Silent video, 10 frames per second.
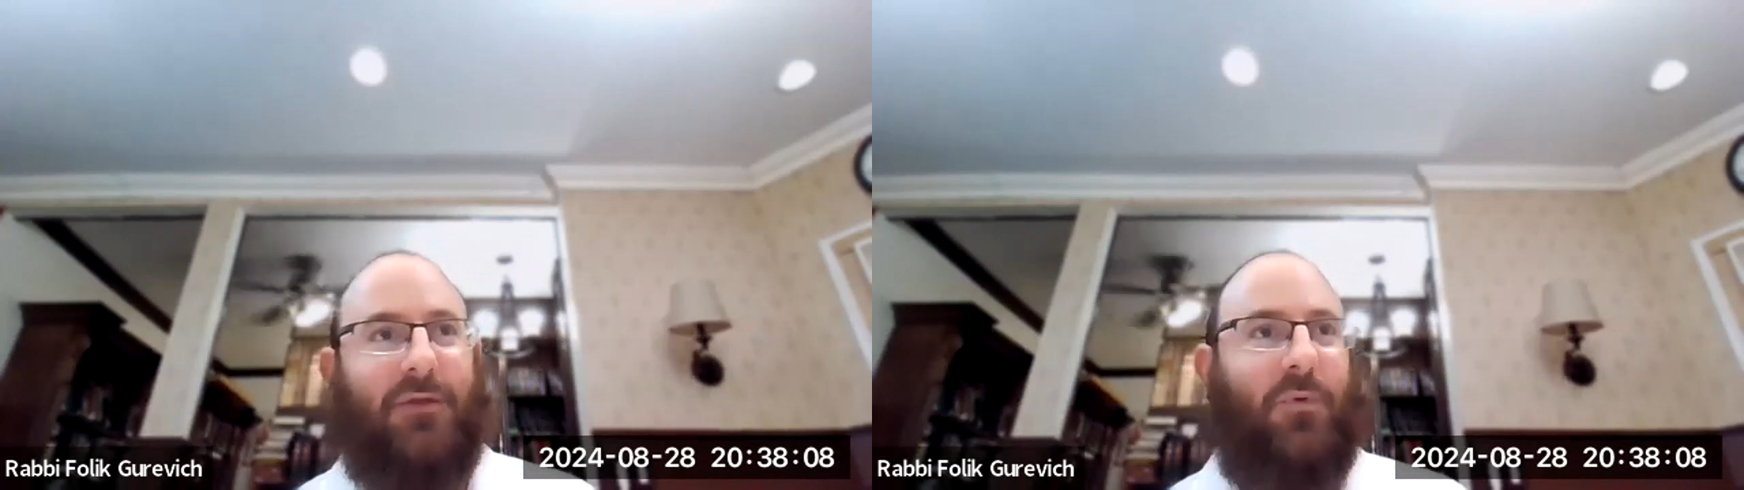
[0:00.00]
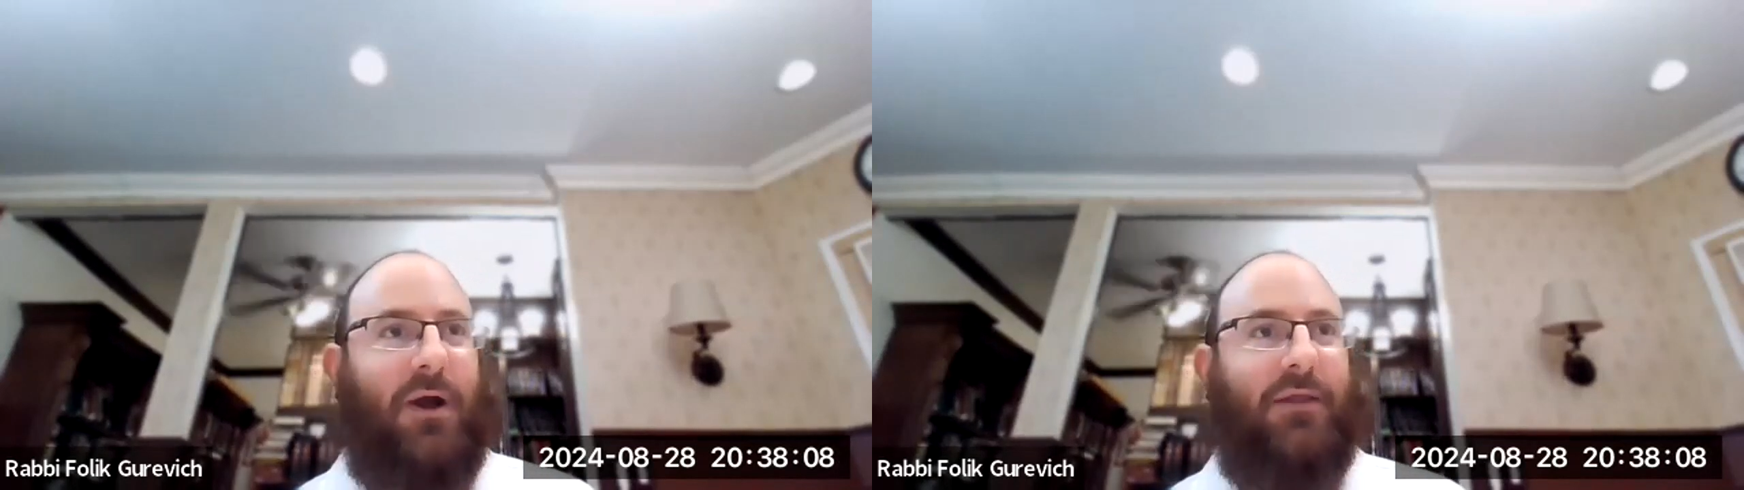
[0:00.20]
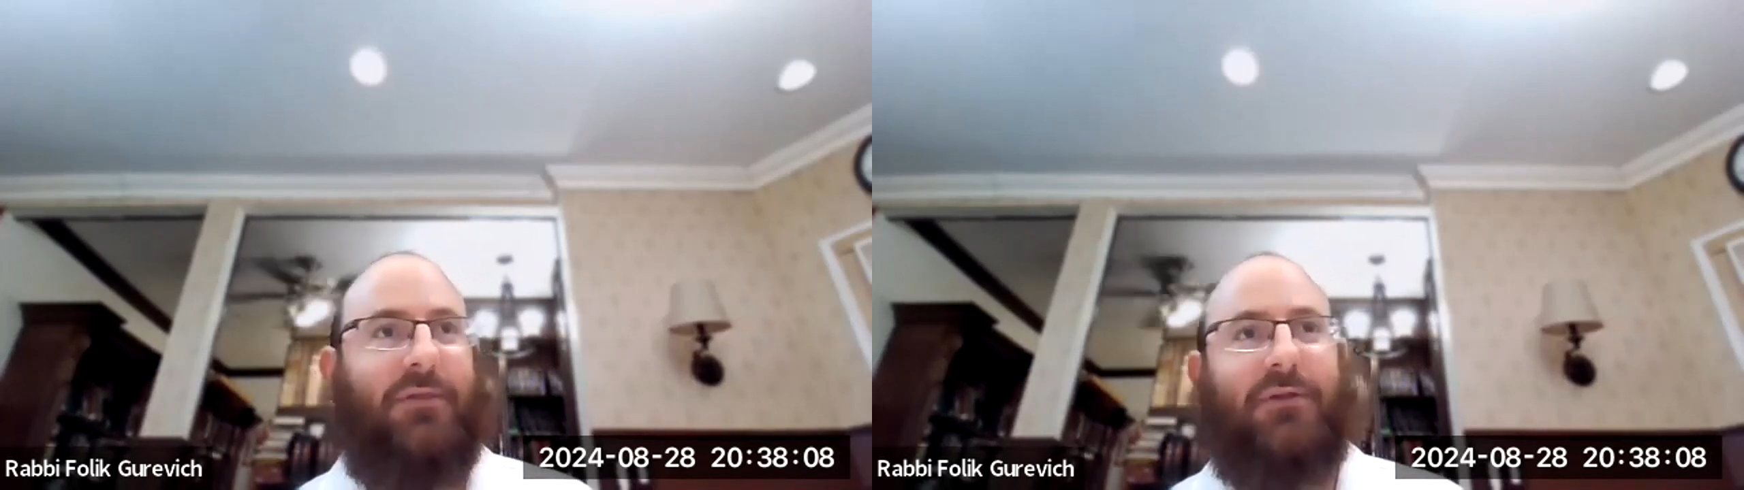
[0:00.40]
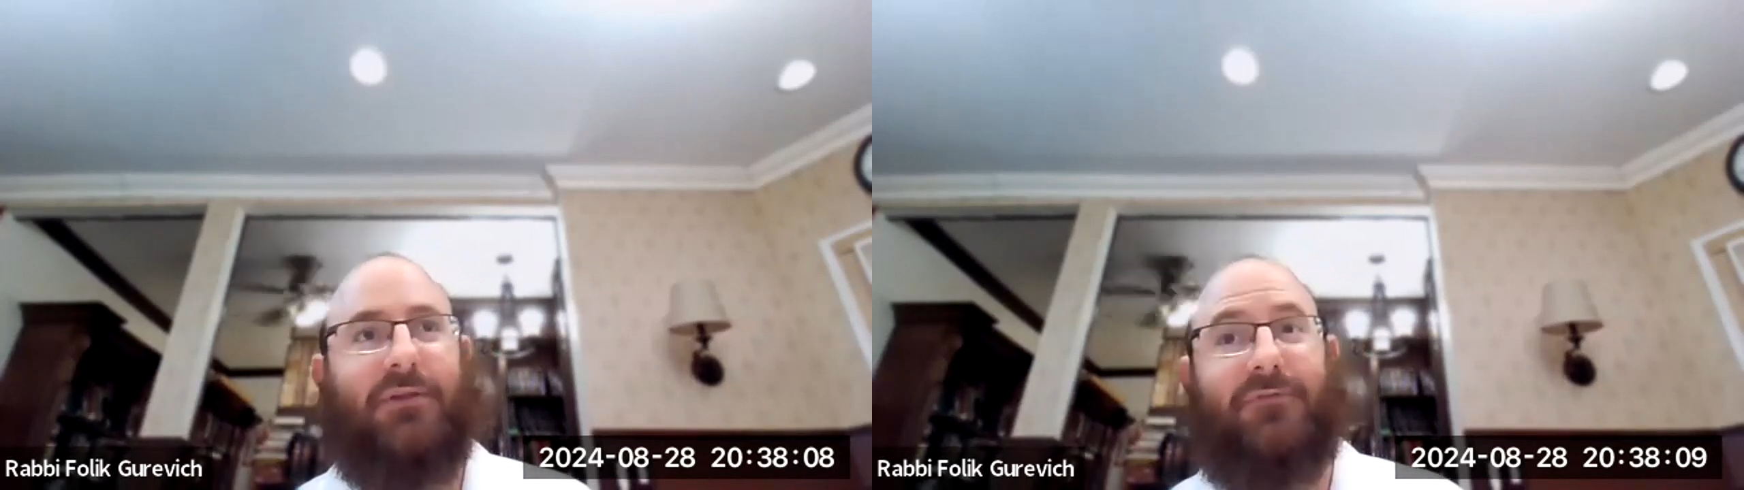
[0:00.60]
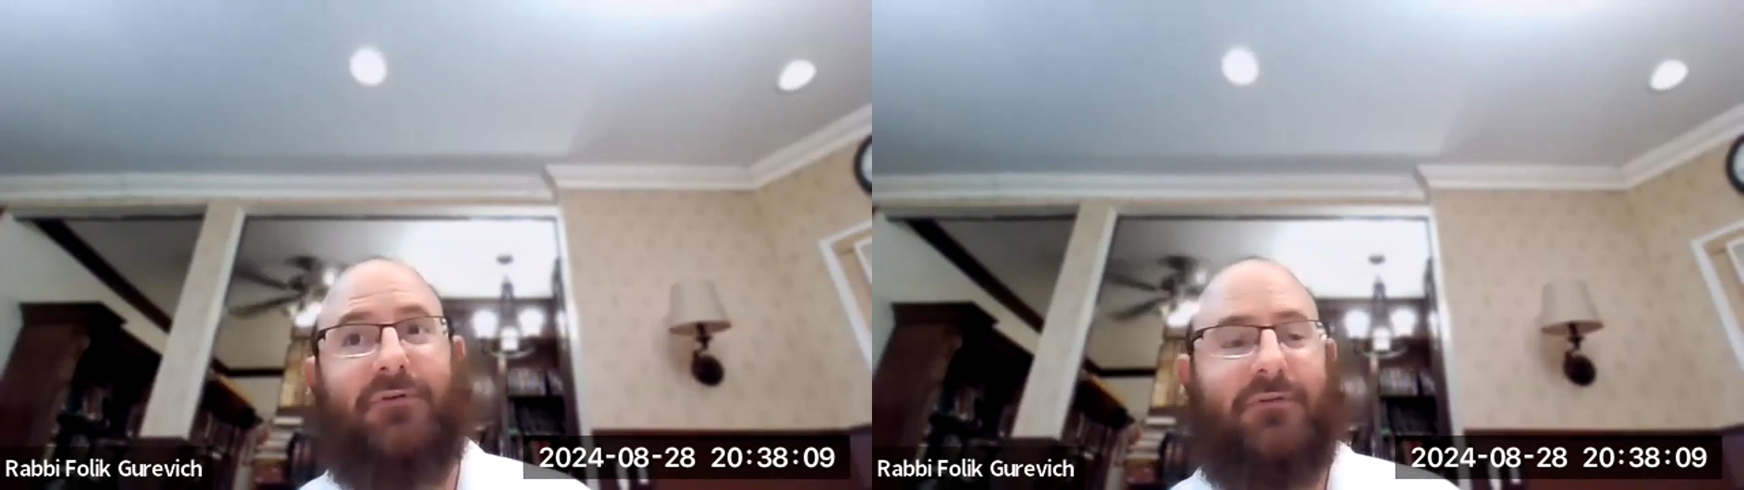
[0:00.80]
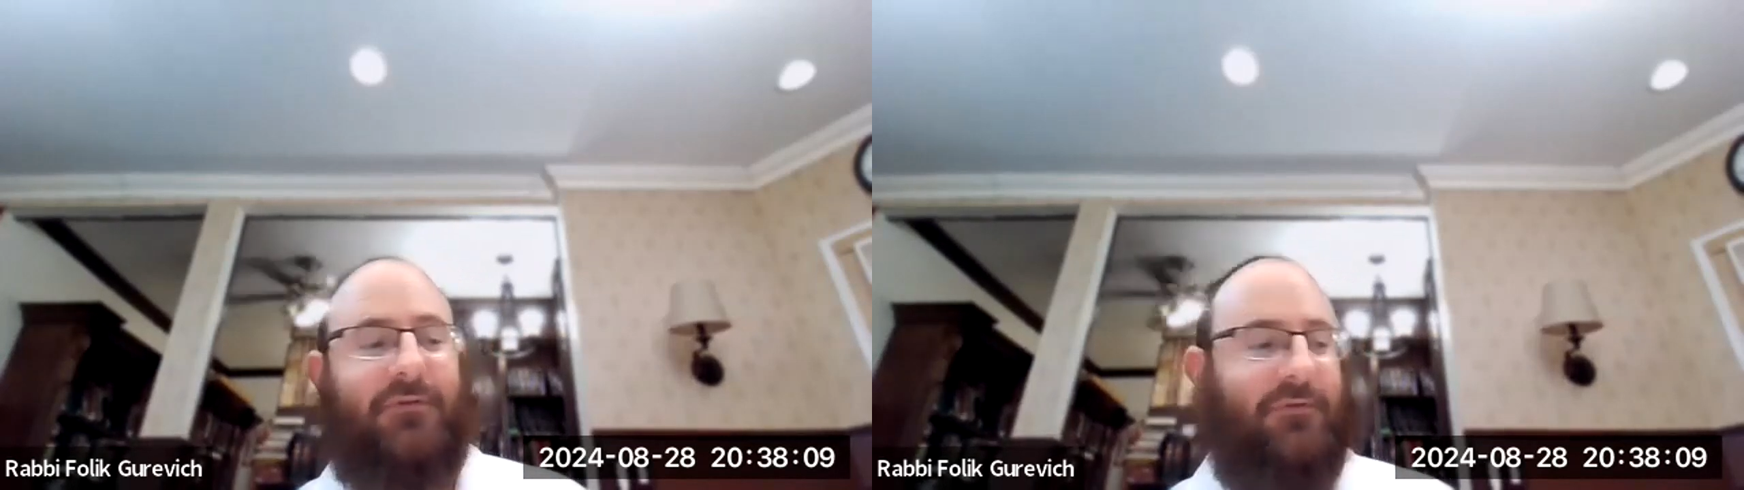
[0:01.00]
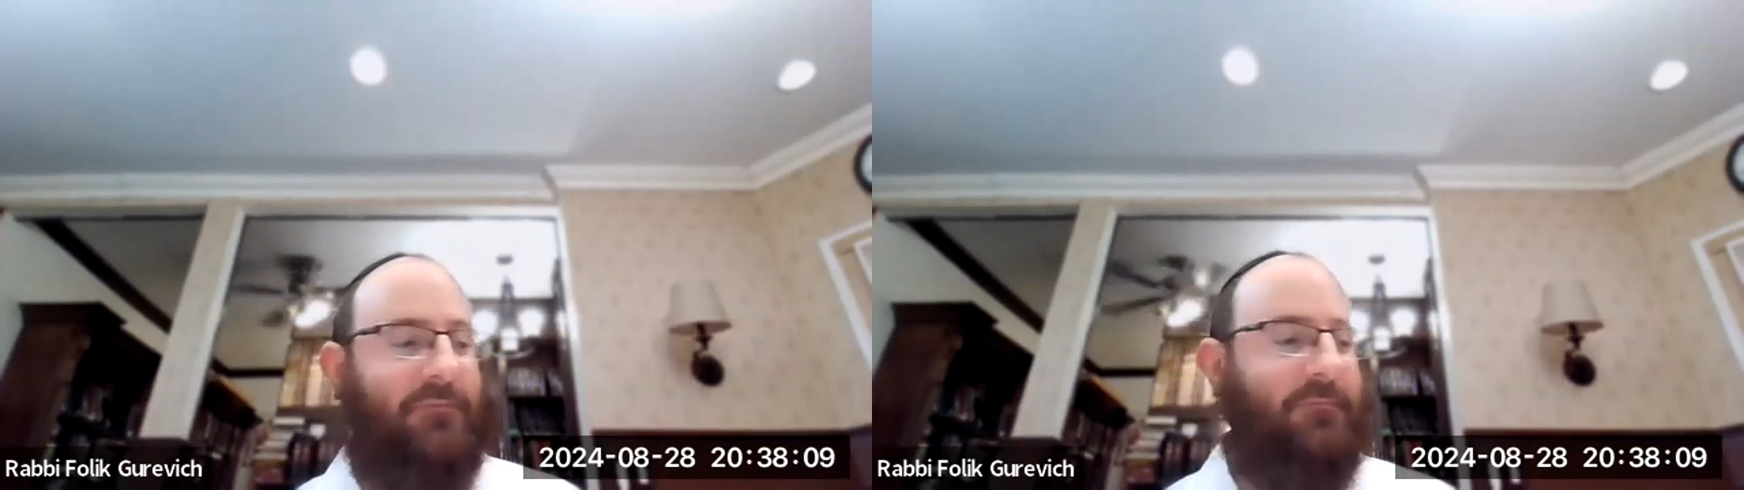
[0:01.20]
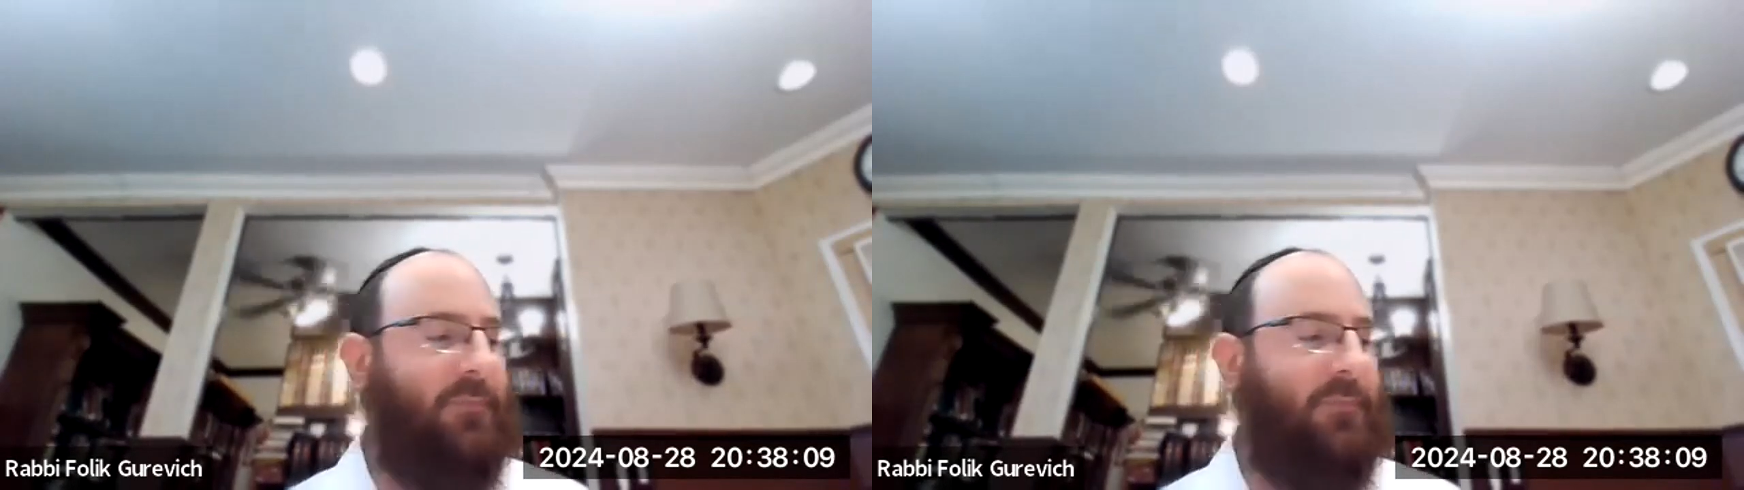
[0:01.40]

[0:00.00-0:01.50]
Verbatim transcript: and why are they different.